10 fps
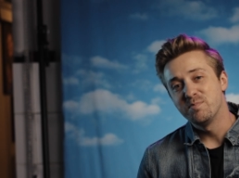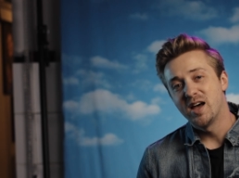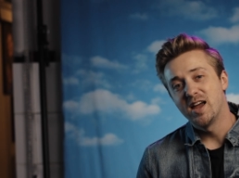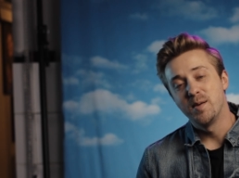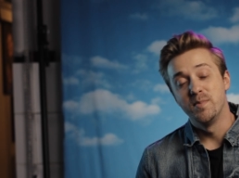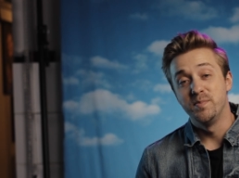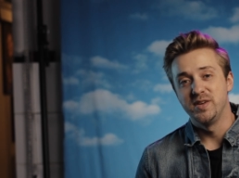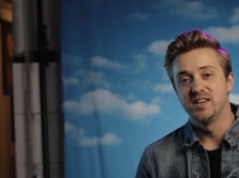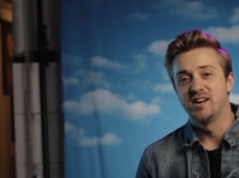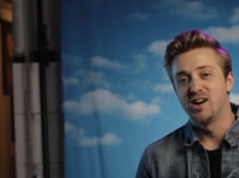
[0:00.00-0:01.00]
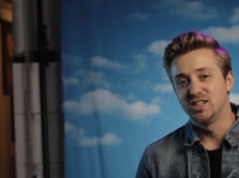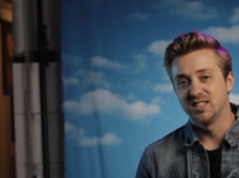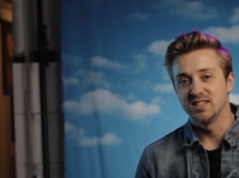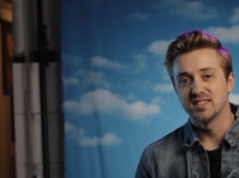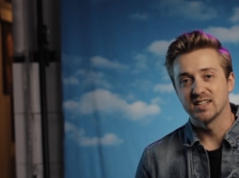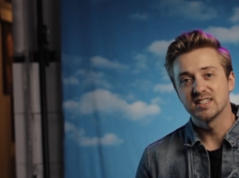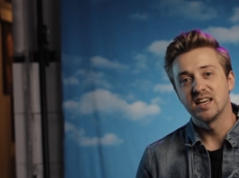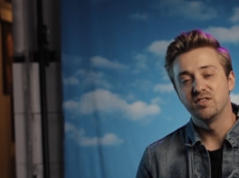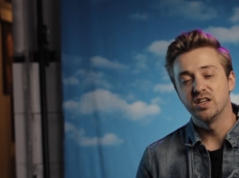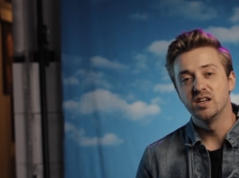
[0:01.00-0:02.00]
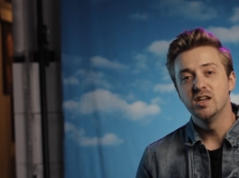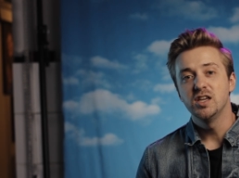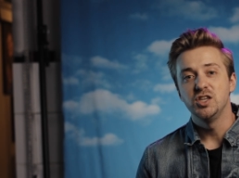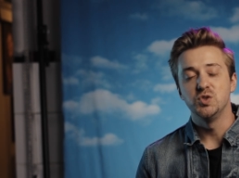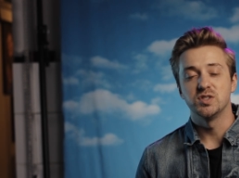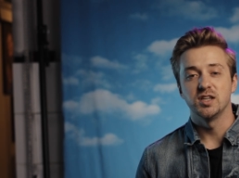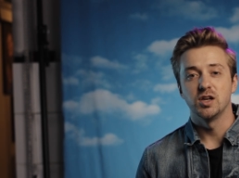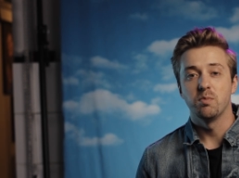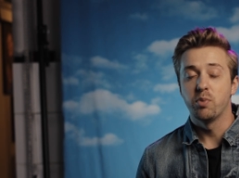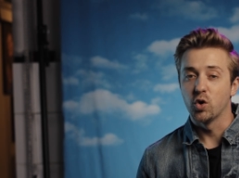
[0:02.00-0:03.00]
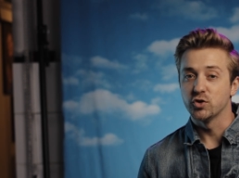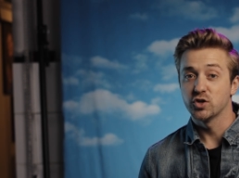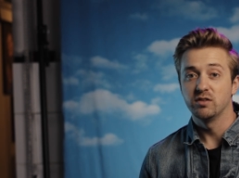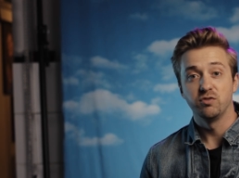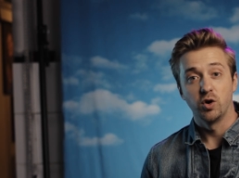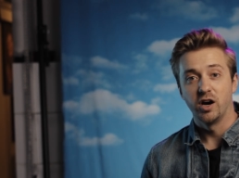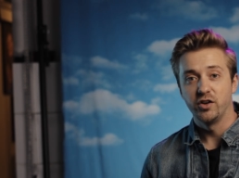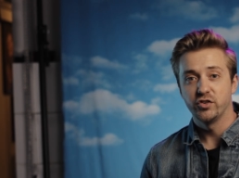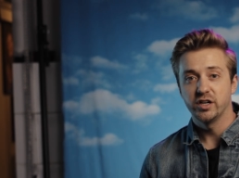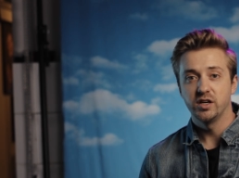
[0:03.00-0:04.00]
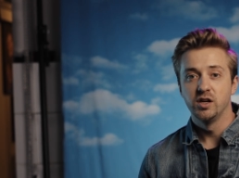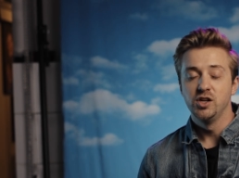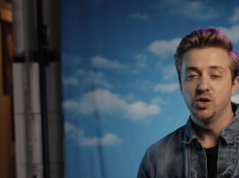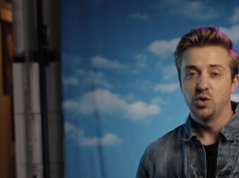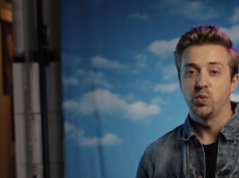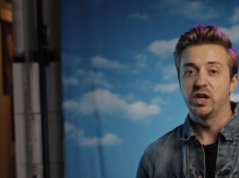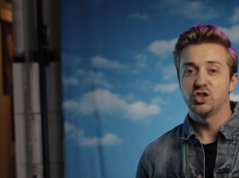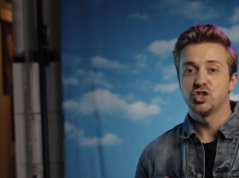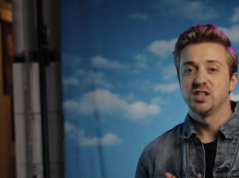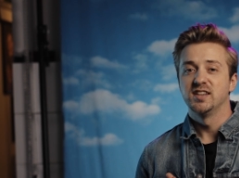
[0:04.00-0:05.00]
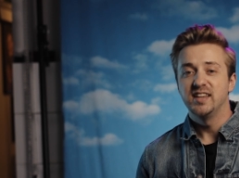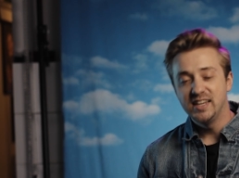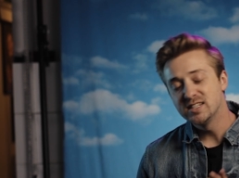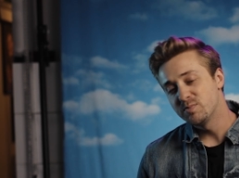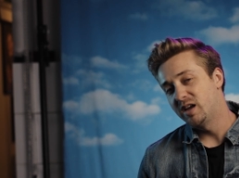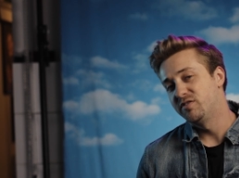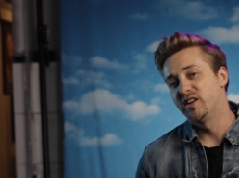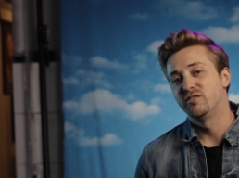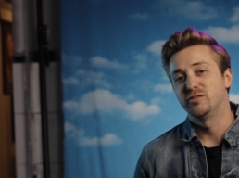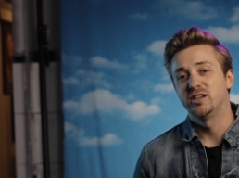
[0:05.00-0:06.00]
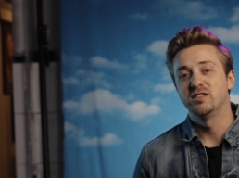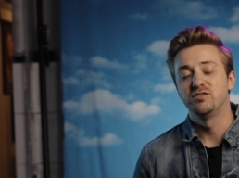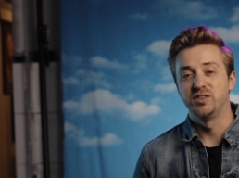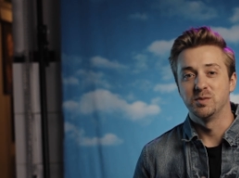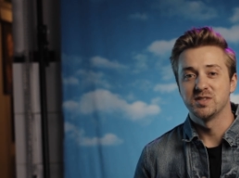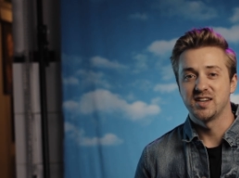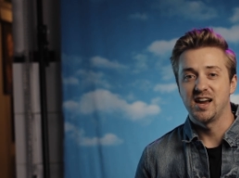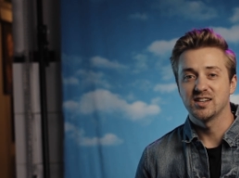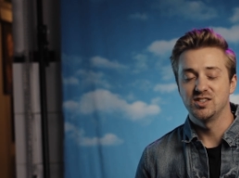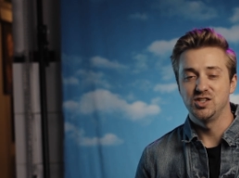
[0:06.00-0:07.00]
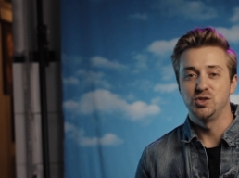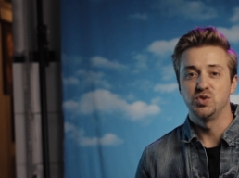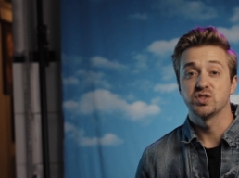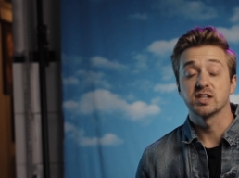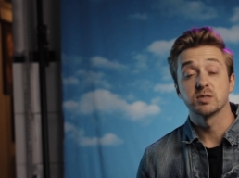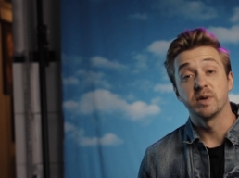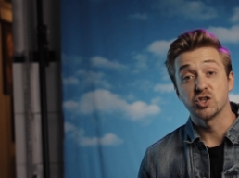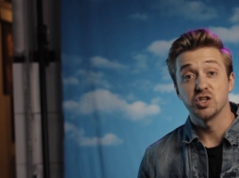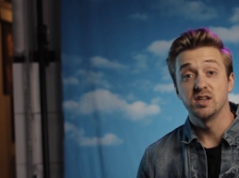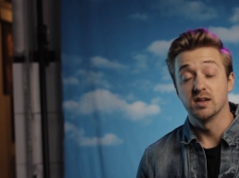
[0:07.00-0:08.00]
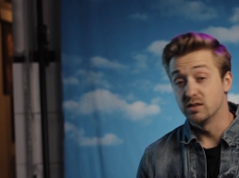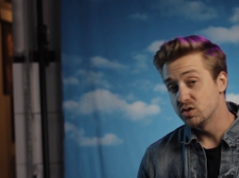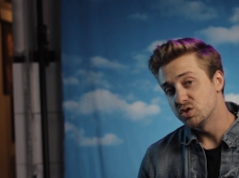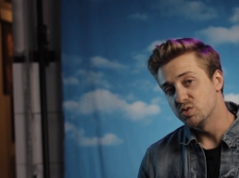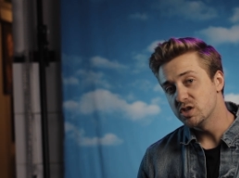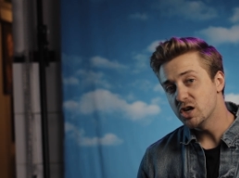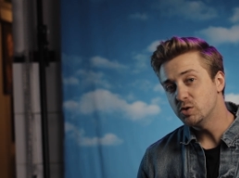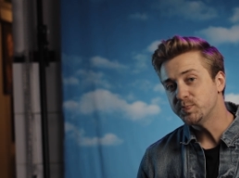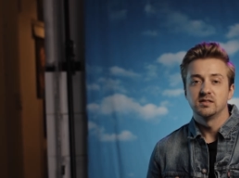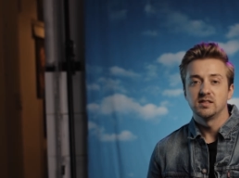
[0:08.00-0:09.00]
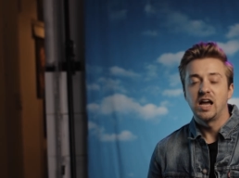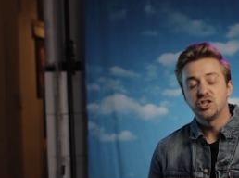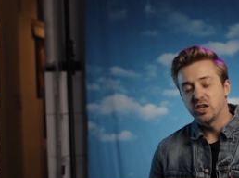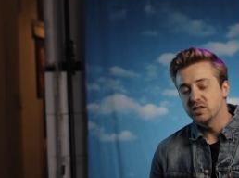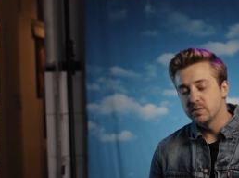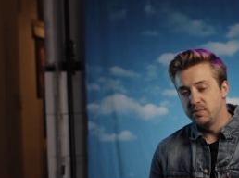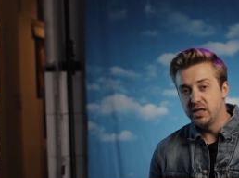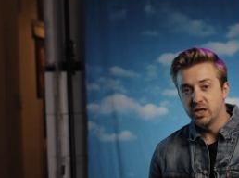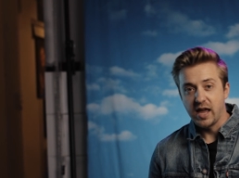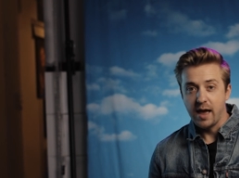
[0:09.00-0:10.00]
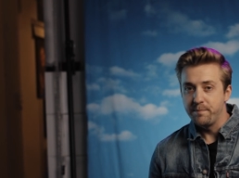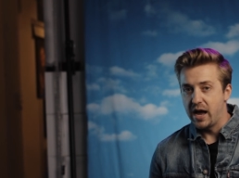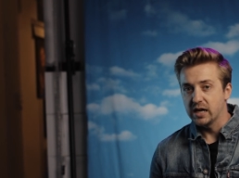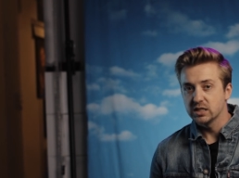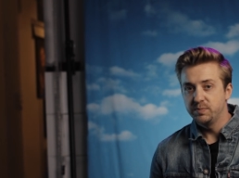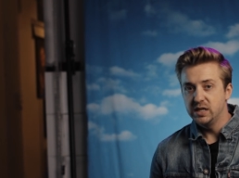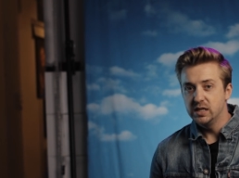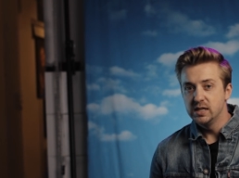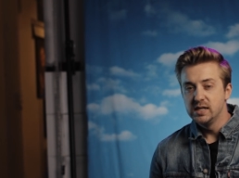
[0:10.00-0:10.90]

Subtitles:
my Mamiya RZ67 using Portra 400, which is my favorite film stock to use, especially in the studio. I shot this metered at box speed,